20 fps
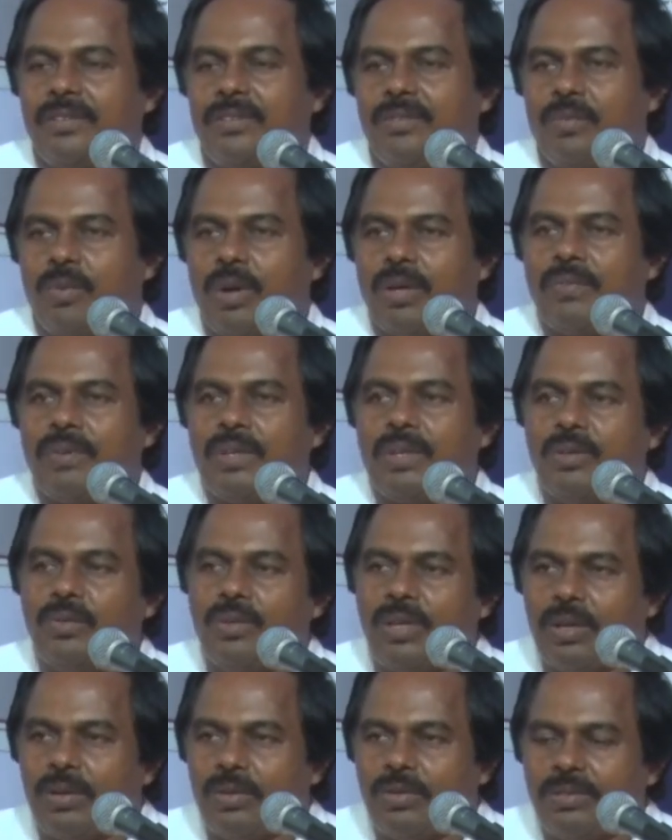what we do
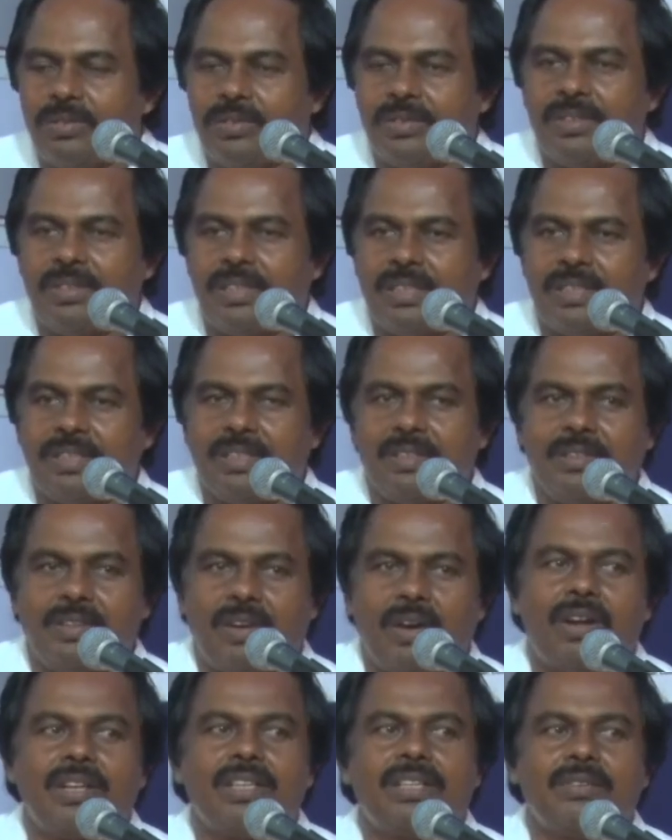now,
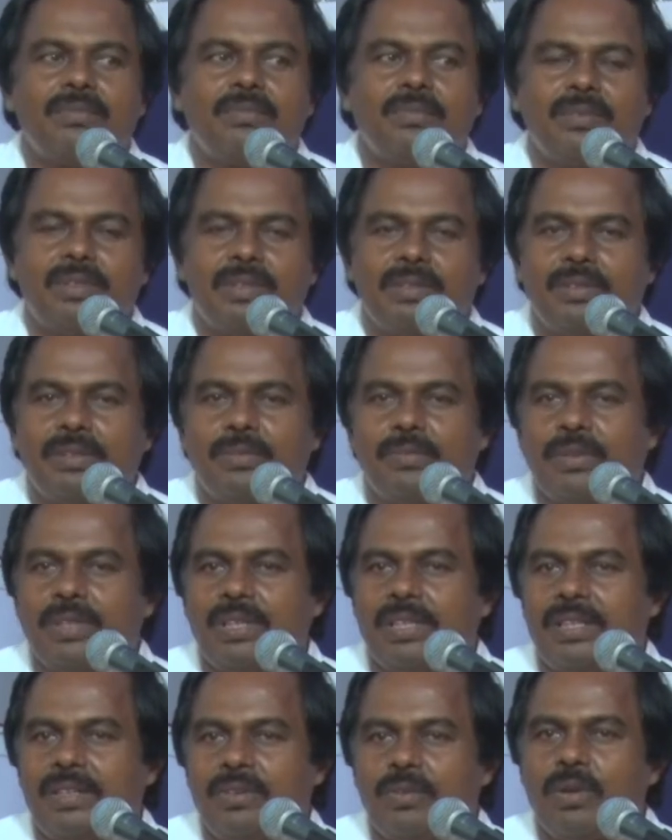all the
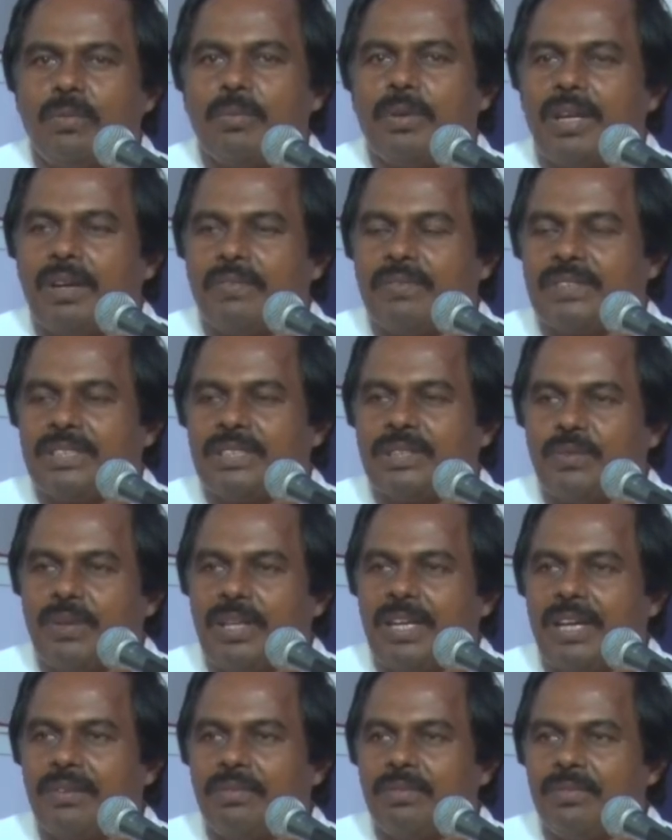government offices will
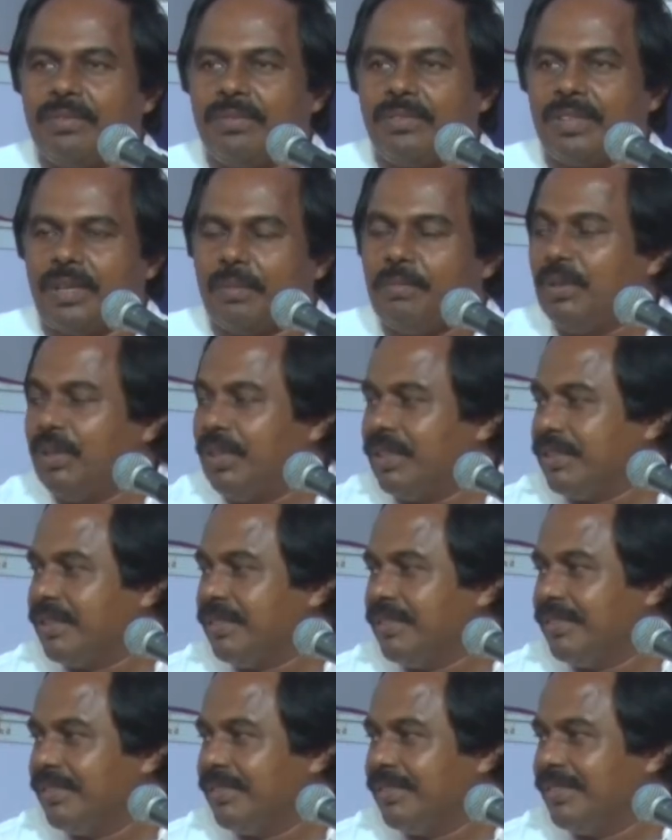have computers,
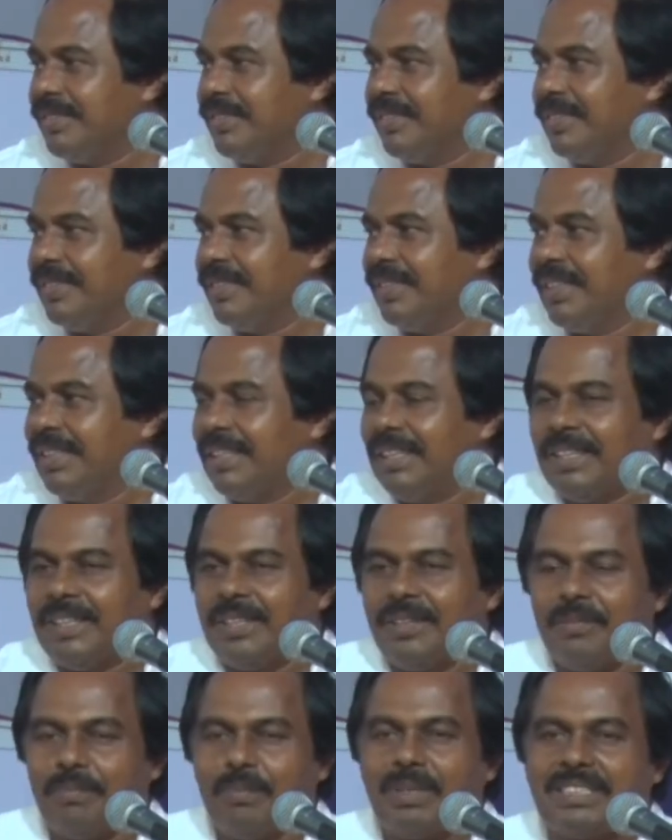
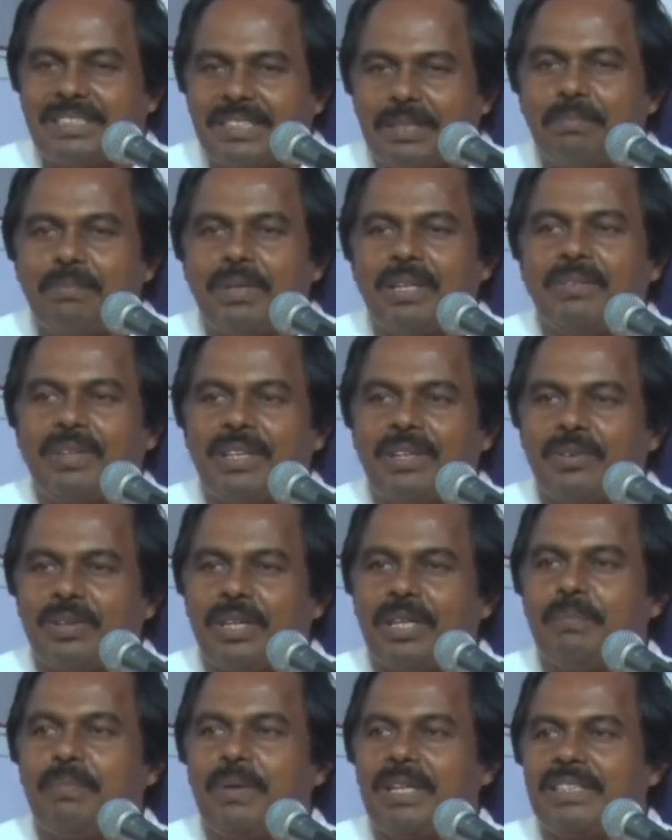but simply we have
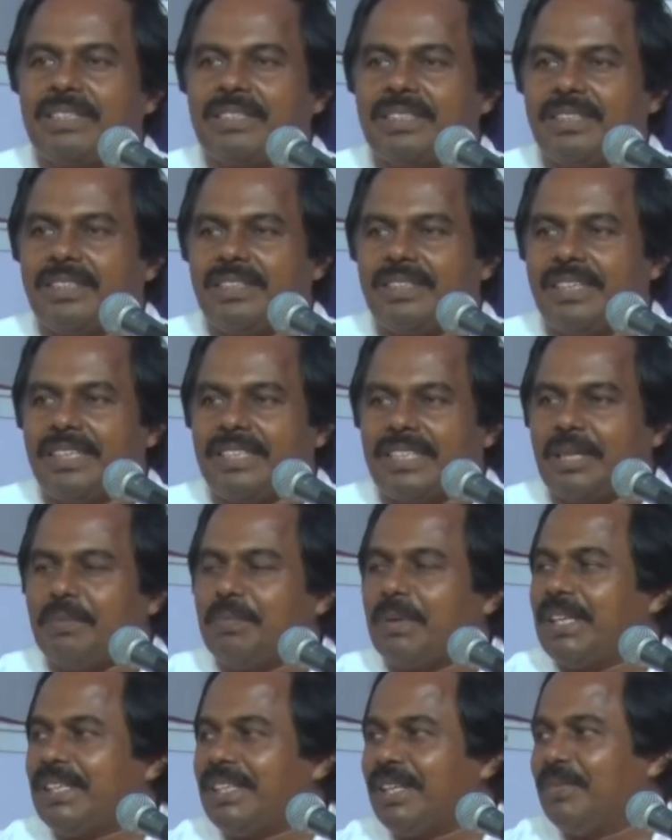replaced a
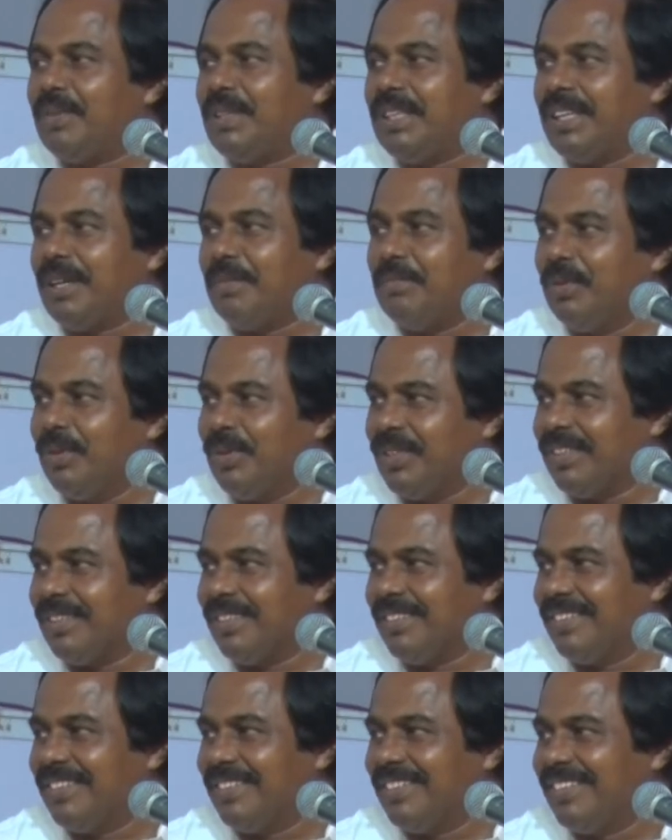typewriter with a computer.
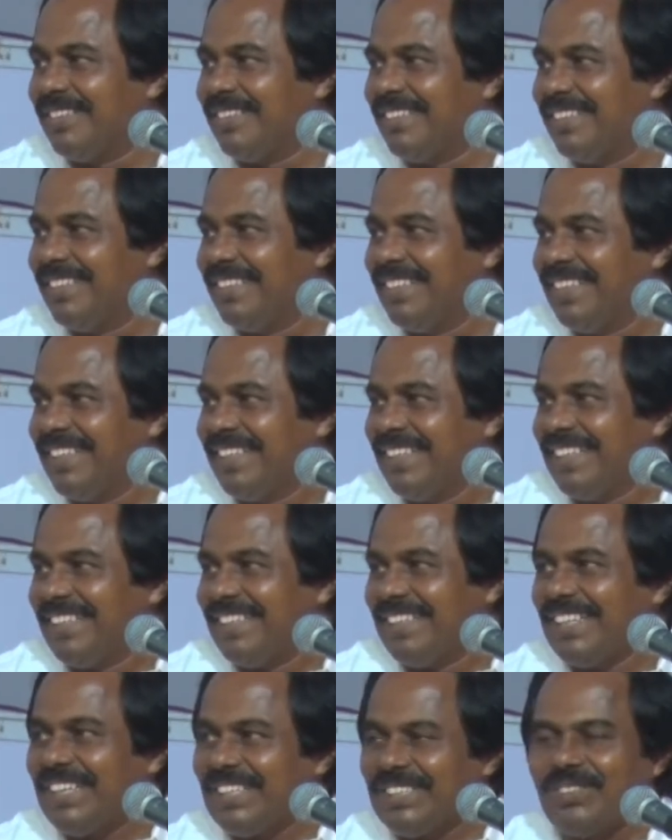
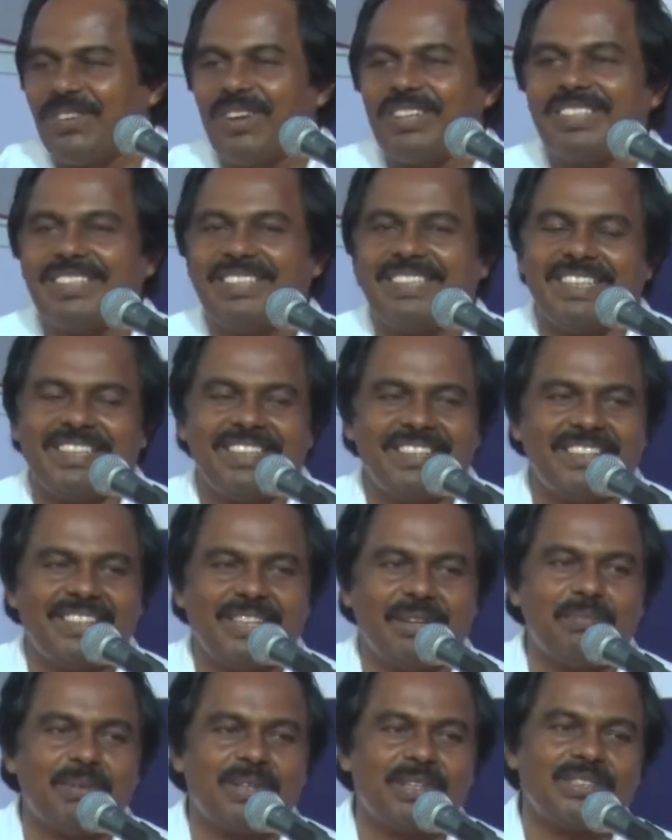That is not the thing.
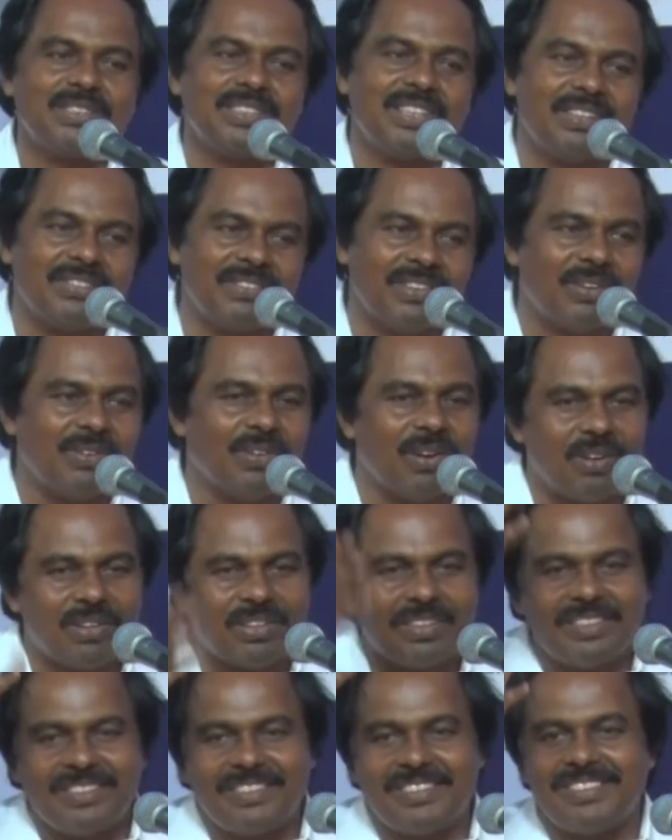Computers have gone